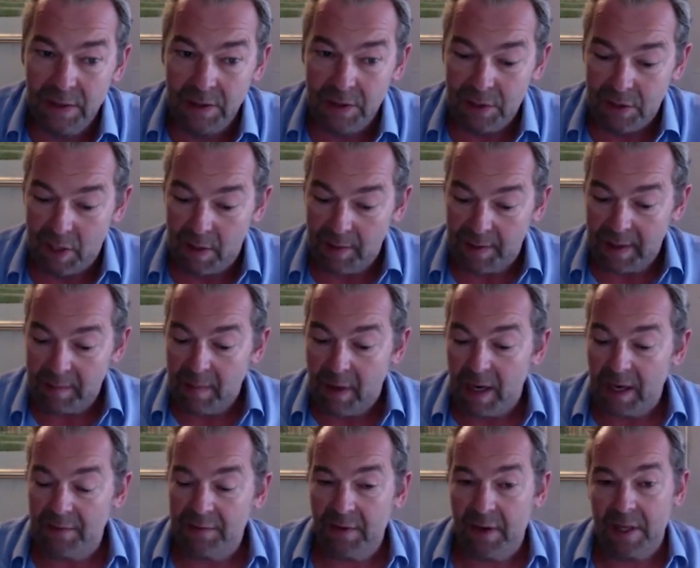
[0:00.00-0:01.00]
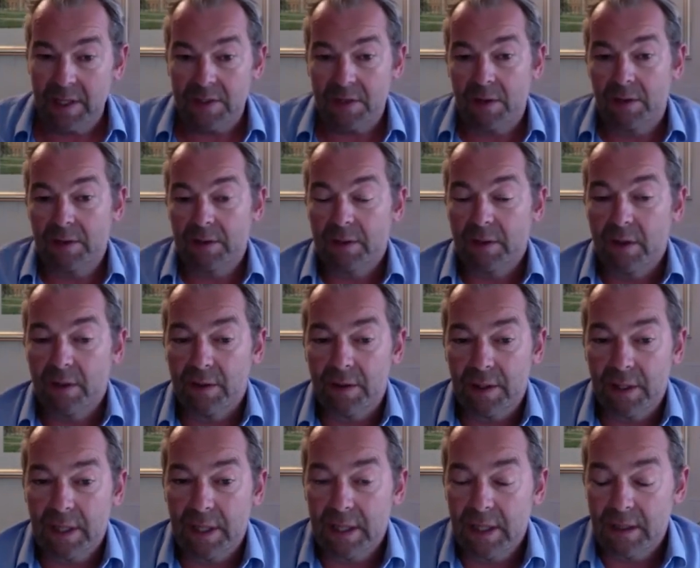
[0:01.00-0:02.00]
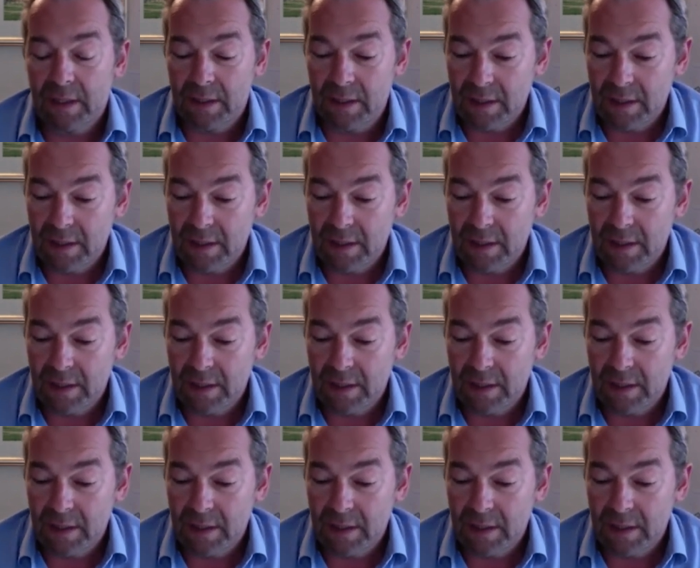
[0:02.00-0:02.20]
So I think my advice on the